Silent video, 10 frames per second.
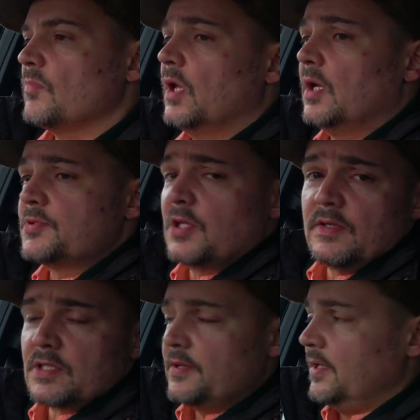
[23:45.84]
And I'm
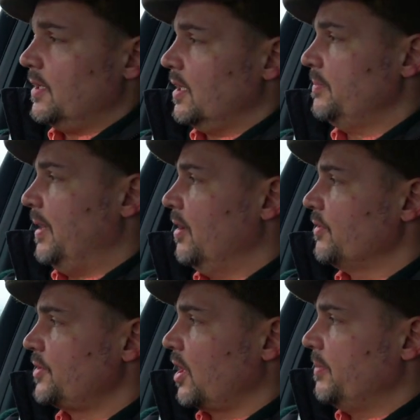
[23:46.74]
seriously thinking
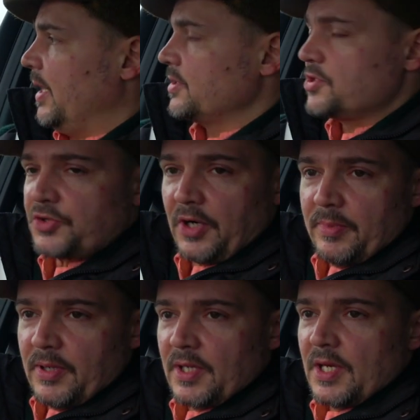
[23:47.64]
about the Dolomites trip
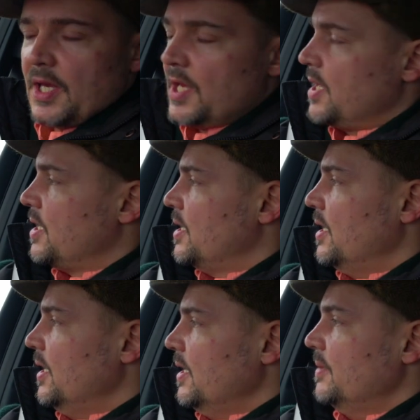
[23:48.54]

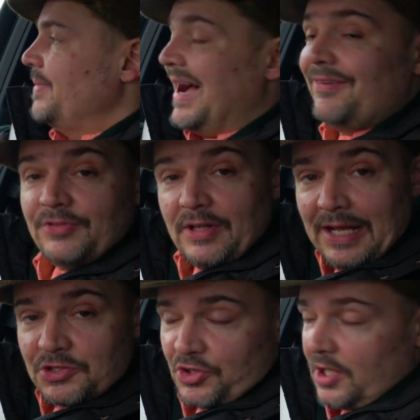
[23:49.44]
um, after
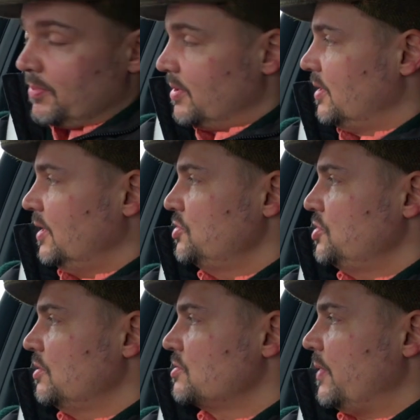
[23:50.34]
that trip in
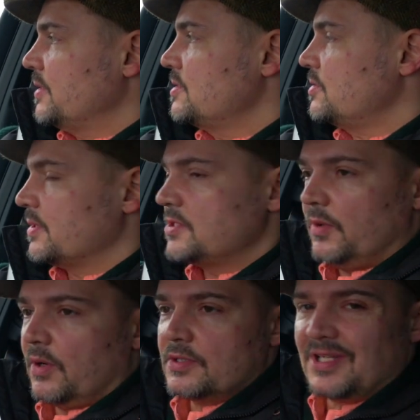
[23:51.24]
June
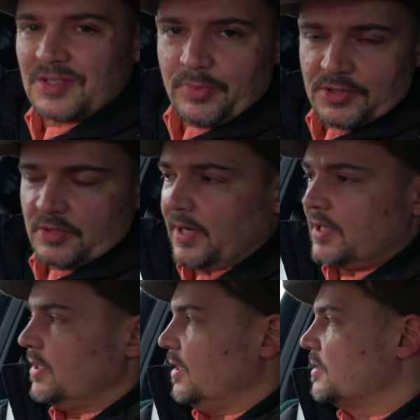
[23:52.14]
2021 because I had to put it
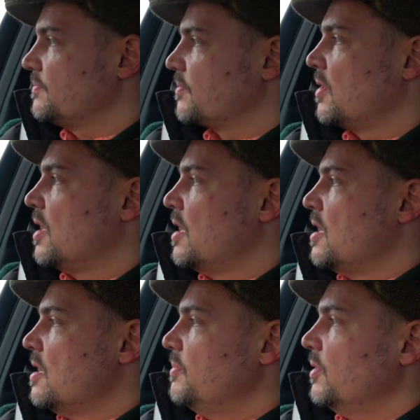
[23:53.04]
back a year.
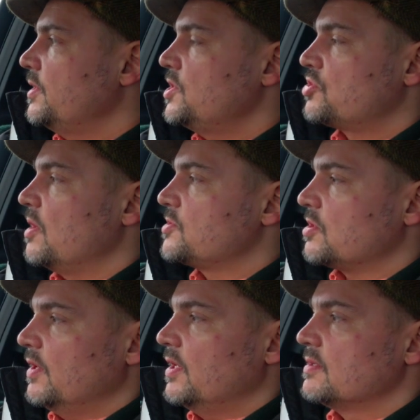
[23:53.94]
But these
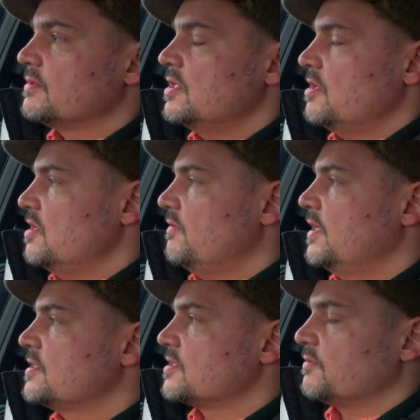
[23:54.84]
trips are in, you're
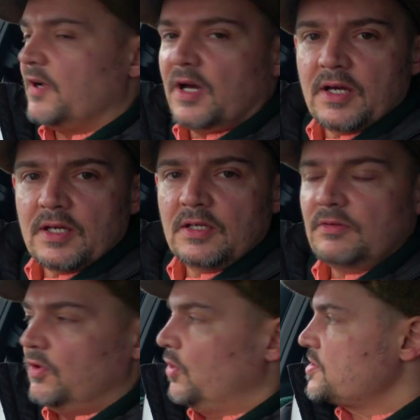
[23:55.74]
into
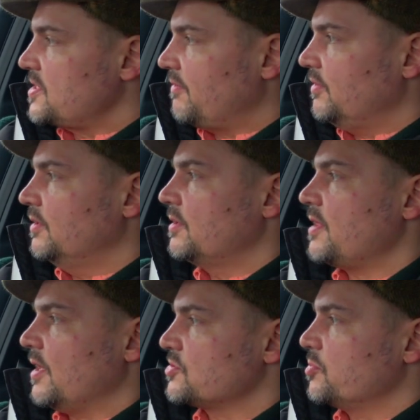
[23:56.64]
five or seven
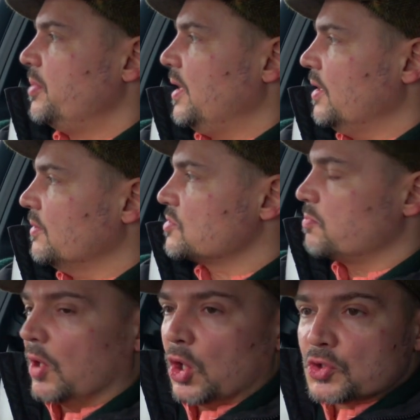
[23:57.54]
thousand pounds
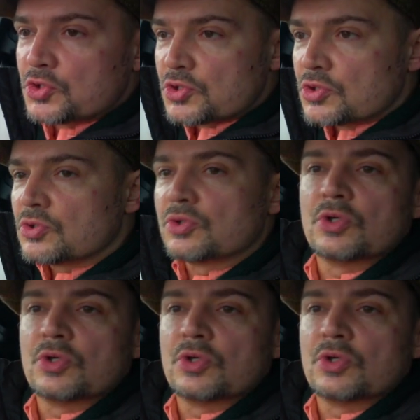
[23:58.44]
plus